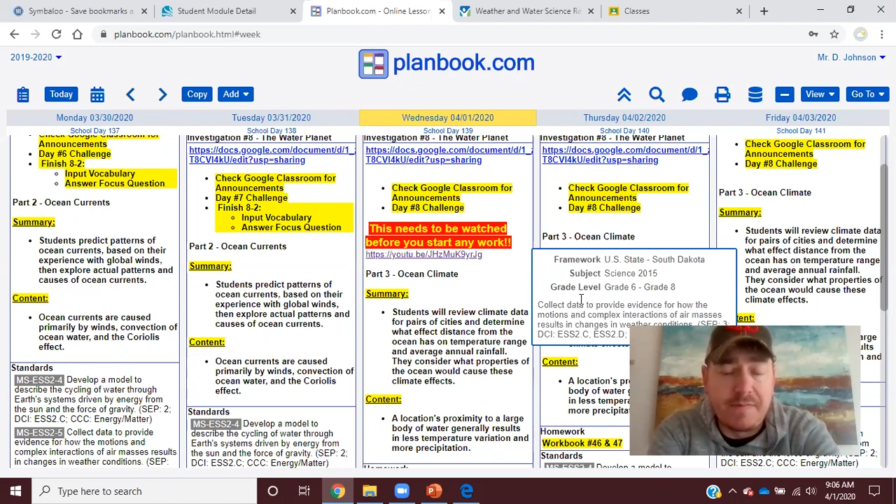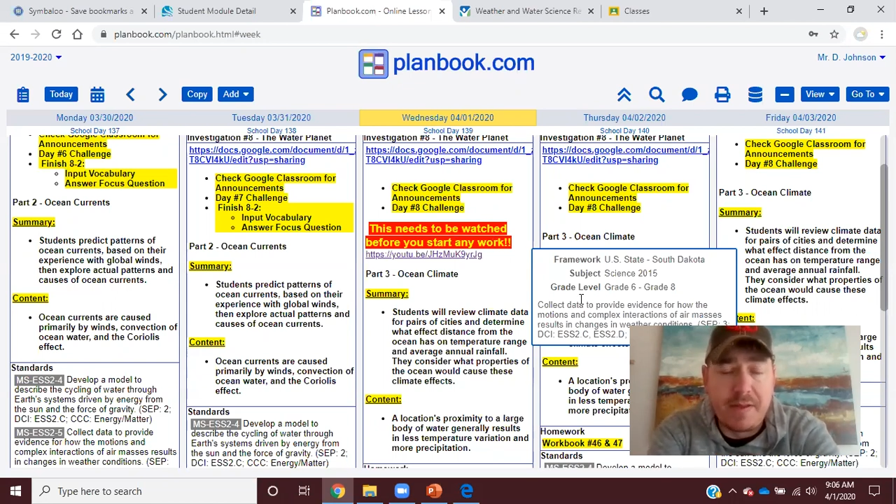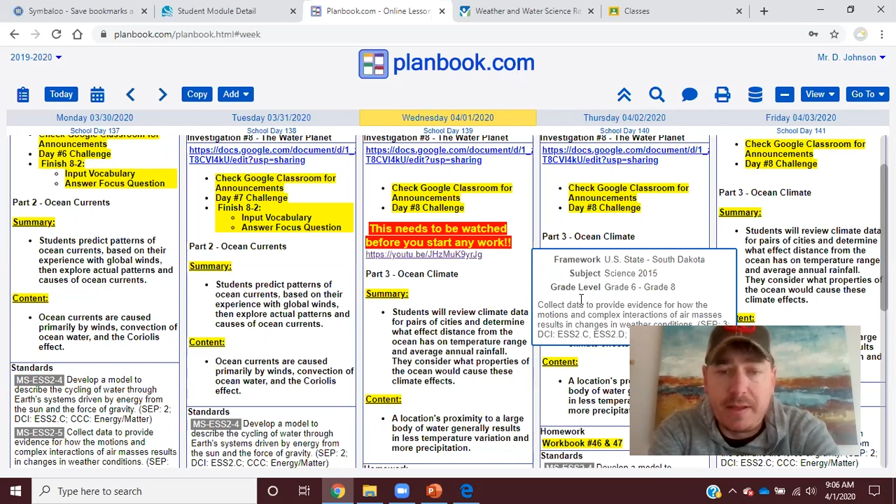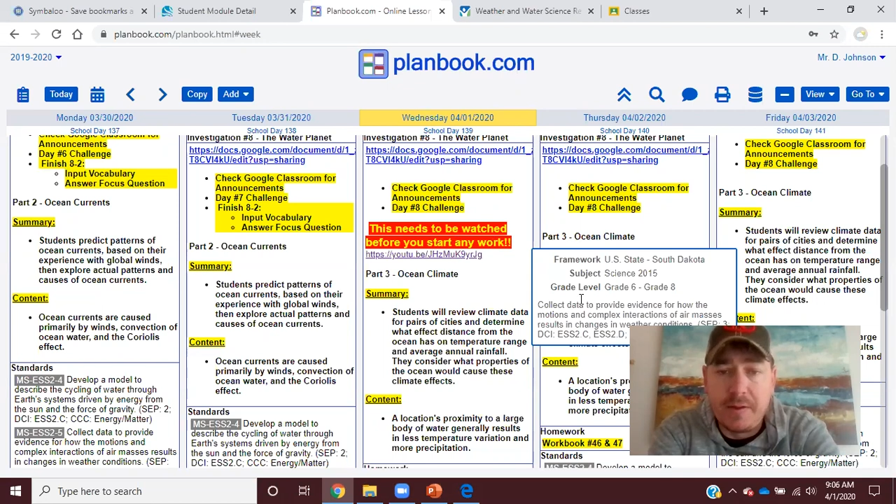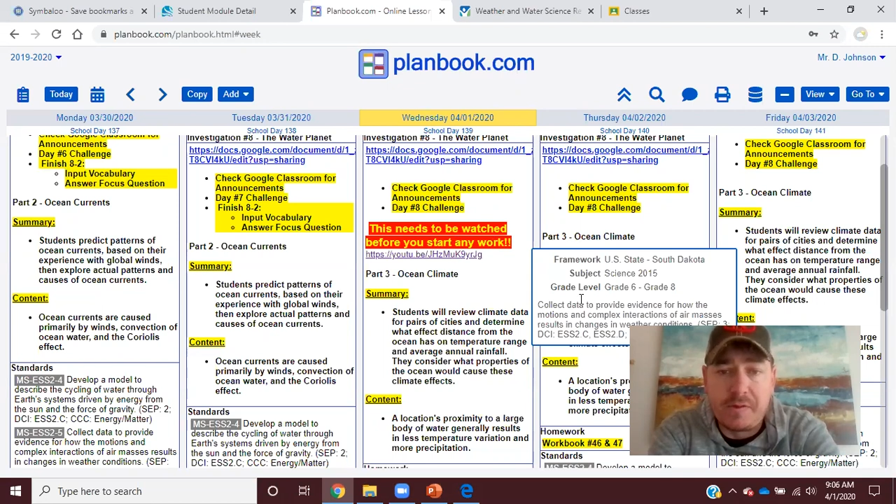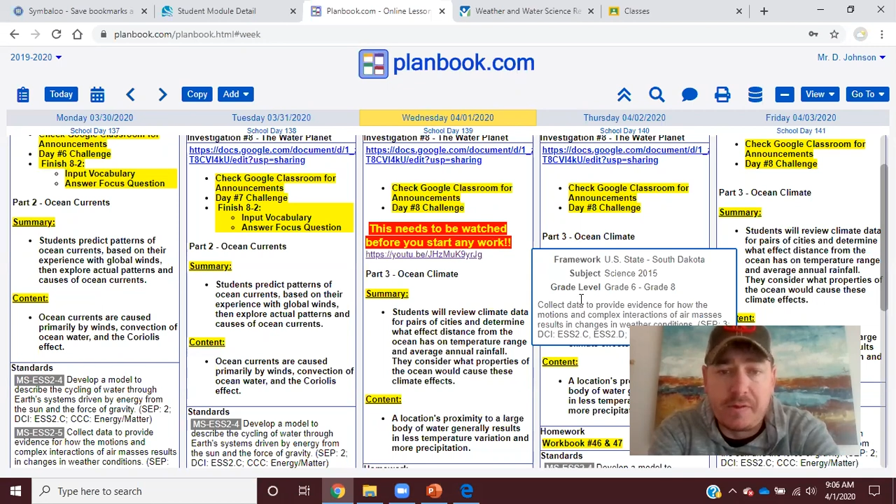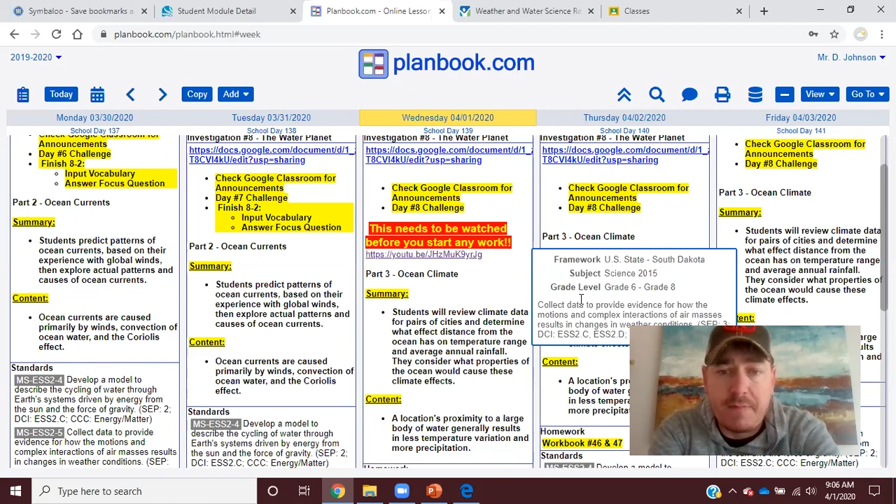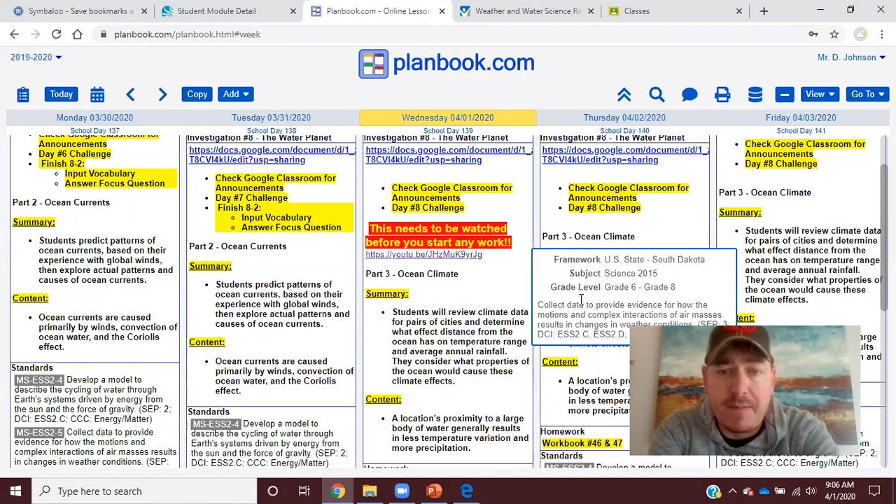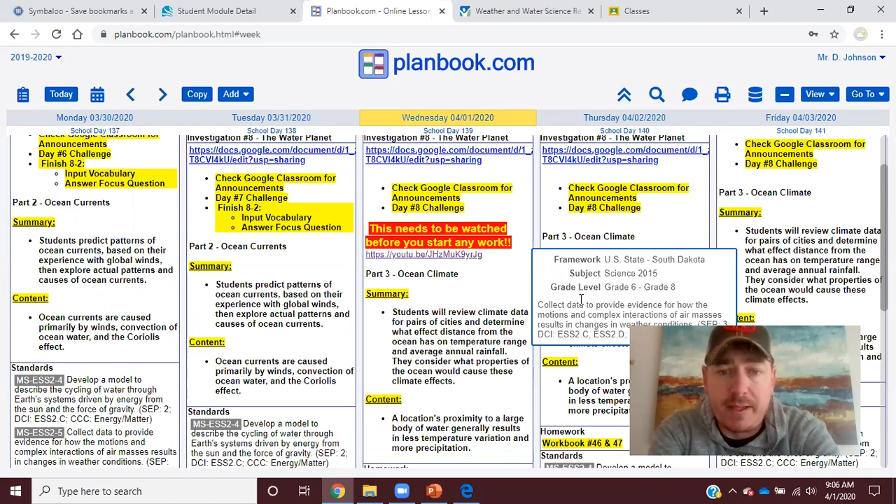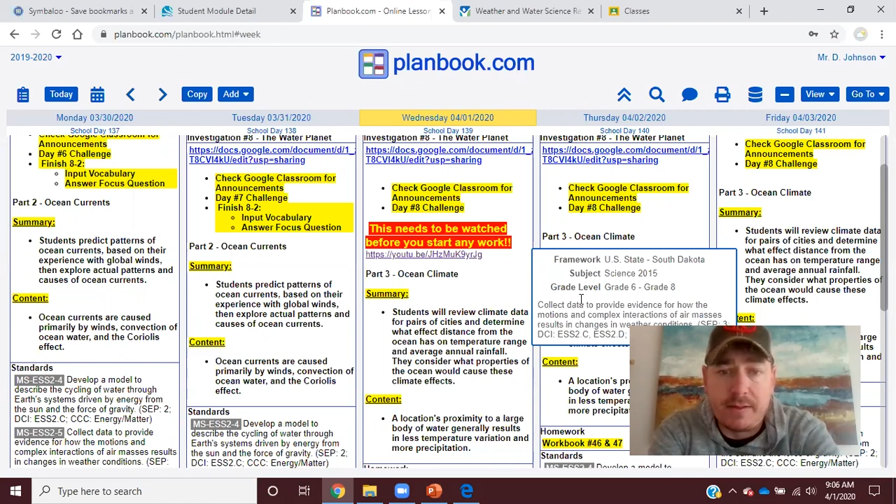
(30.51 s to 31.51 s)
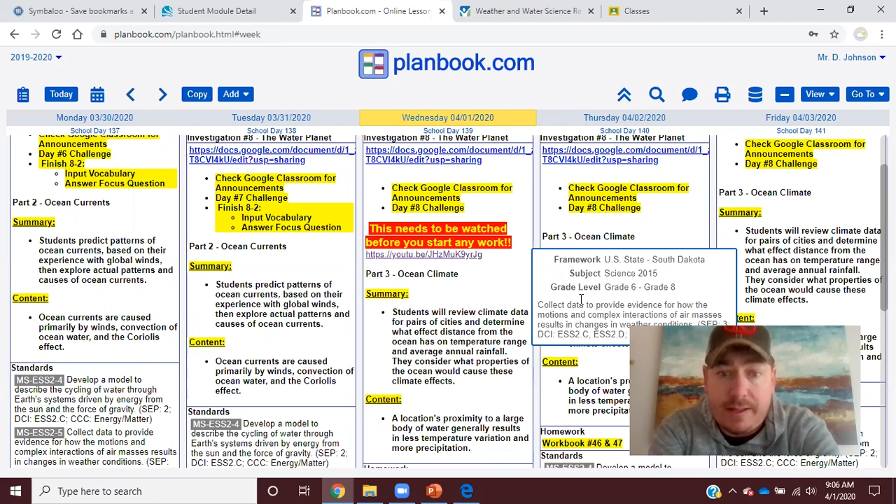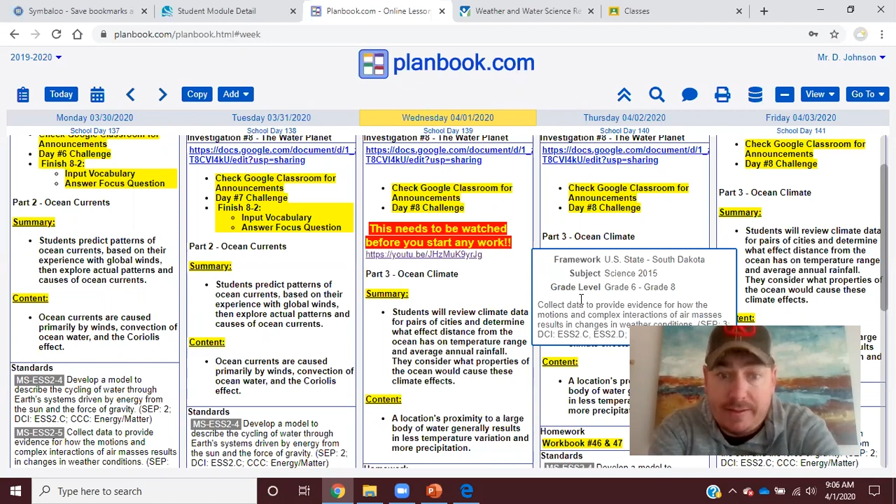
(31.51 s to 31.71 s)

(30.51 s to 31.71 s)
the videos that I make,